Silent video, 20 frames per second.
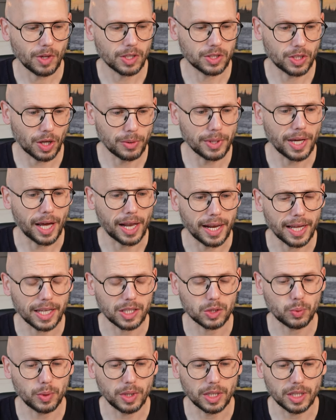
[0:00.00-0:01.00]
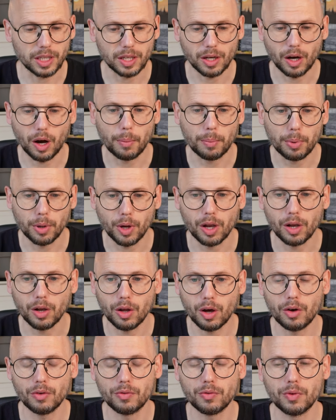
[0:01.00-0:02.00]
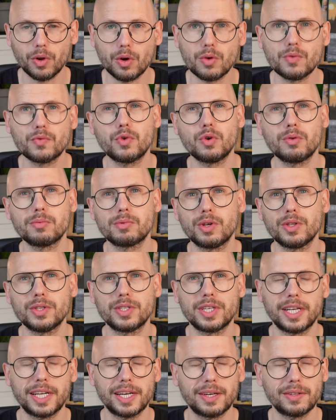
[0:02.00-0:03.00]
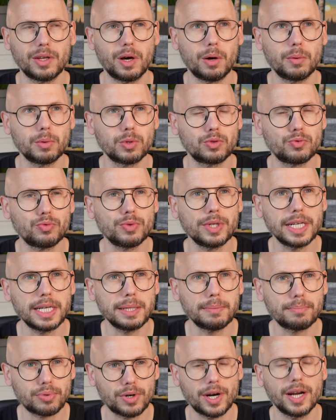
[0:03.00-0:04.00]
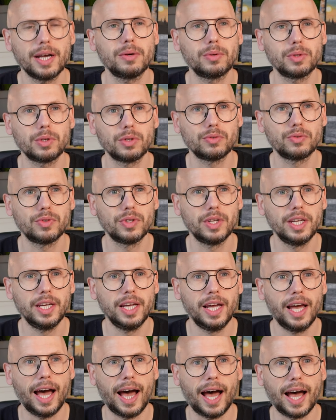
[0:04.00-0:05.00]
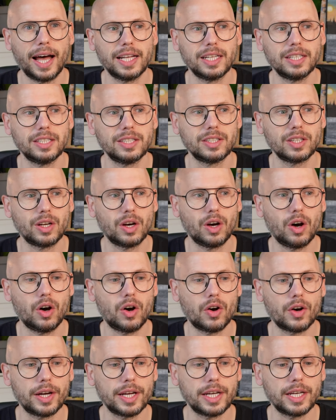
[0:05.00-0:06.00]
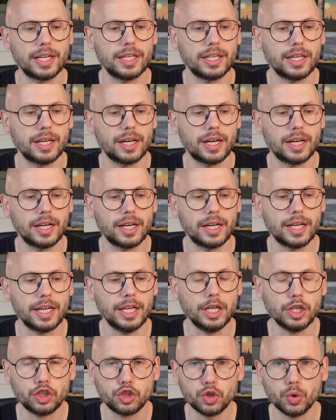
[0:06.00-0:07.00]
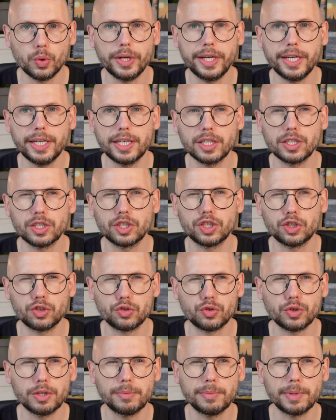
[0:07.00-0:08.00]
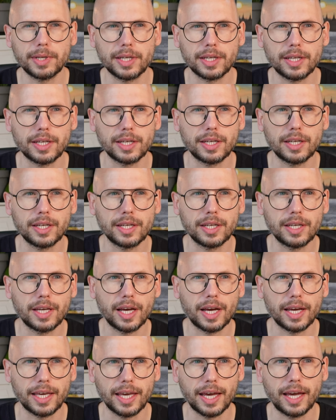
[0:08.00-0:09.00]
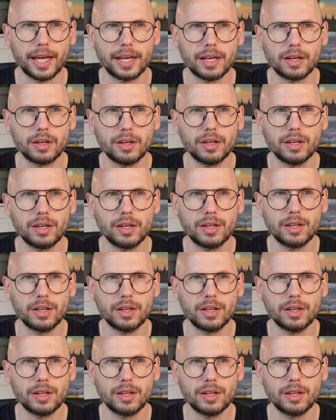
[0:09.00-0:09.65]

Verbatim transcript: So yeah, last week I put a lot of long form content out that I was really proud of and I enjoyed streaming again